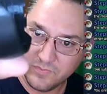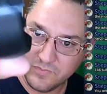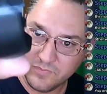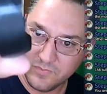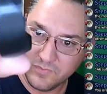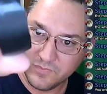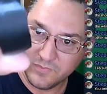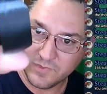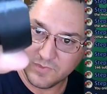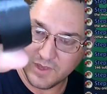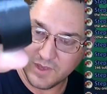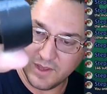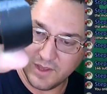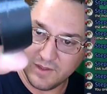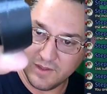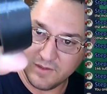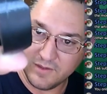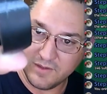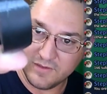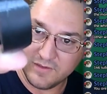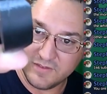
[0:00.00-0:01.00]
Okay,
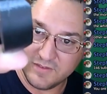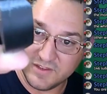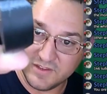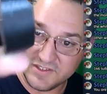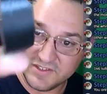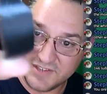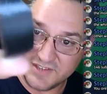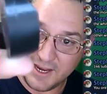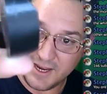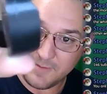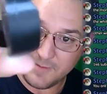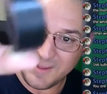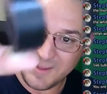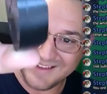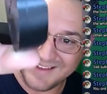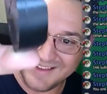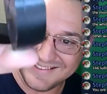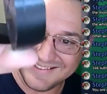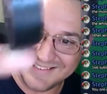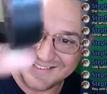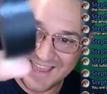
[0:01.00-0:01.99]
it's the same
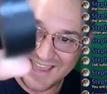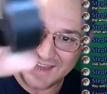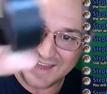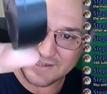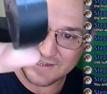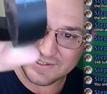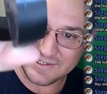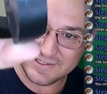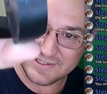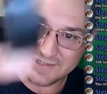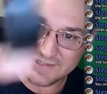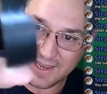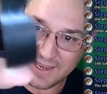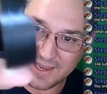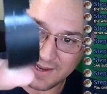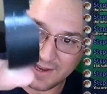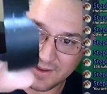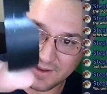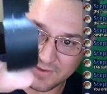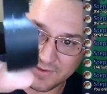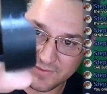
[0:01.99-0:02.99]
exact
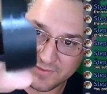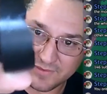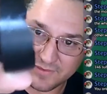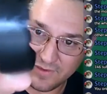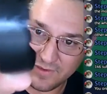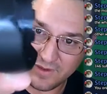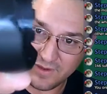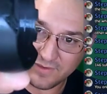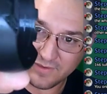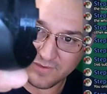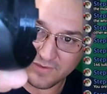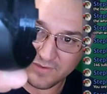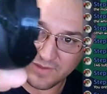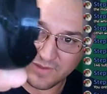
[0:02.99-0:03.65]
settings as on the